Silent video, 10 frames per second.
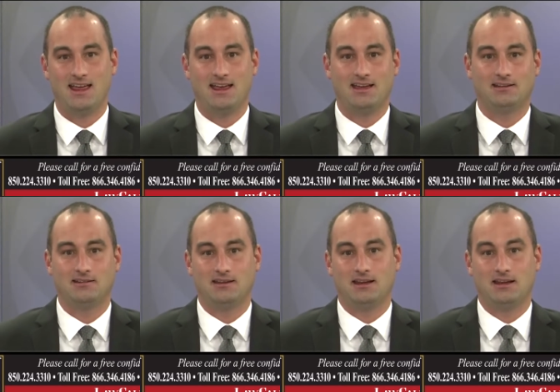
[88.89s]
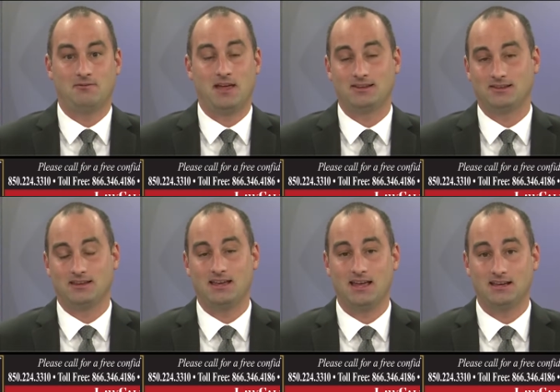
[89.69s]
And if that's
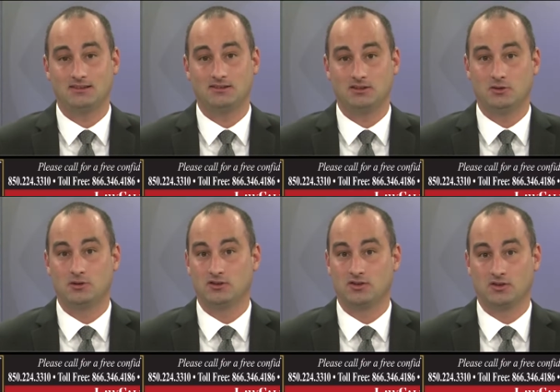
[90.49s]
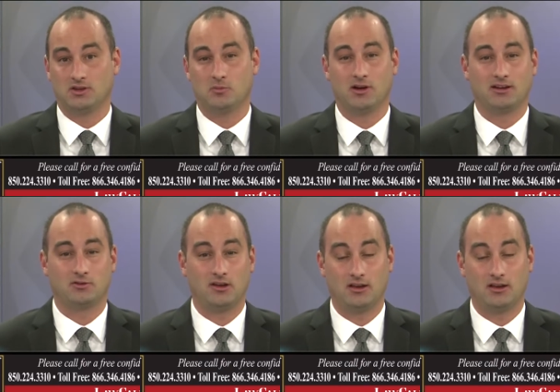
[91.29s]
the case, you can certainly bring a,